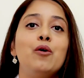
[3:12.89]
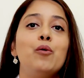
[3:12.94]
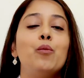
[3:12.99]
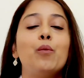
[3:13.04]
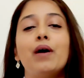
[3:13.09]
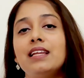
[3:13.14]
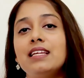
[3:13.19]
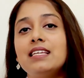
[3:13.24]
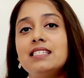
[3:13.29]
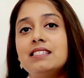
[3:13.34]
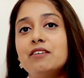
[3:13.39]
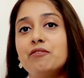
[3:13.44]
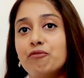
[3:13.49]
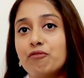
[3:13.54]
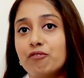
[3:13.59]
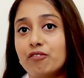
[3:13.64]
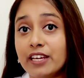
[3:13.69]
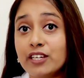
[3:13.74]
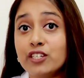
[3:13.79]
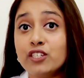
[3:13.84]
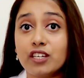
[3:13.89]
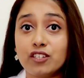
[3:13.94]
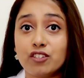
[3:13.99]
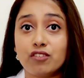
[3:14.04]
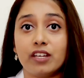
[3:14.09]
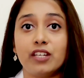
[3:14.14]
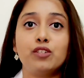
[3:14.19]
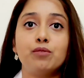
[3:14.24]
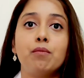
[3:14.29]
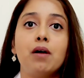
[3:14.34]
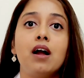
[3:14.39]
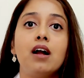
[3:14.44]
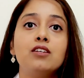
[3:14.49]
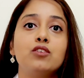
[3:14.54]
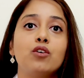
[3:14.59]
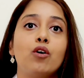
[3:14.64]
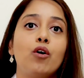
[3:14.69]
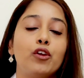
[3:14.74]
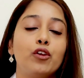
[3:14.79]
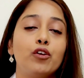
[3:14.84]
One is the fresh stretch
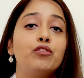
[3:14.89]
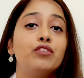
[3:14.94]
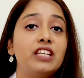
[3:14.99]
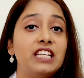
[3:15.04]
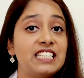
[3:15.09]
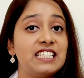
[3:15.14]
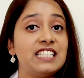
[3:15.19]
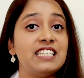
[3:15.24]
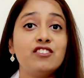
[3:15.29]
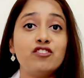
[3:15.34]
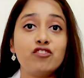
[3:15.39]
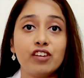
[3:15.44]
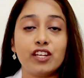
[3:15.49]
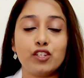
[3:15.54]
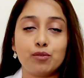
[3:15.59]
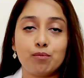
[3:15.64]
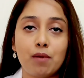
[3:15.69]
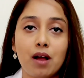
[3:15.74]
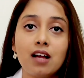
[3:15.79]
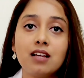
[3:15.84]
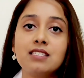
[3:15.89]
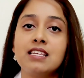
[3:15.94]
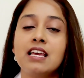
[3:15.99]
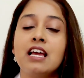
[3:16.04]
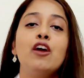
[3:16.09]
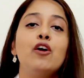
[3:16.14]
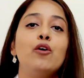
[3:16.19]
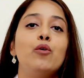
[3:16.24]
marks or your recent stretch marks,